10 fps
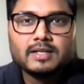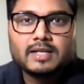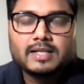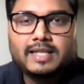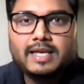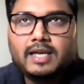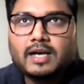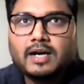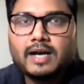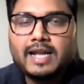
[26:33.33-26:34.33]
the
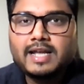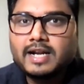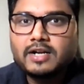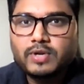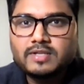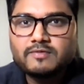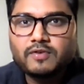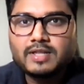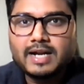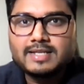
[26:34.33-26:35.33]
inherent reason
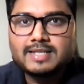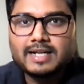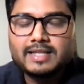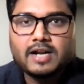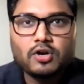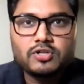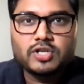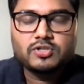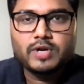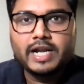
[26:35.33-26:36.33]
for that is that they're not
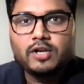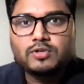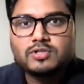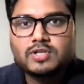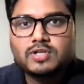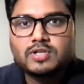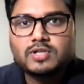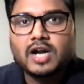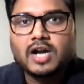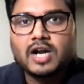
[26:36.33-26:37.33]
just ready to start
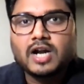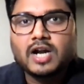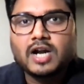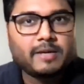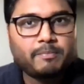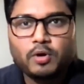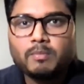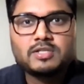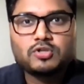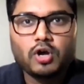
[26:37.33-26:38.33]
preparing, and that's why they're
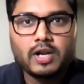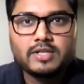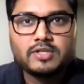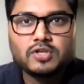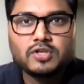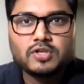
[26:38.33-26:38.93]
probably stalling. So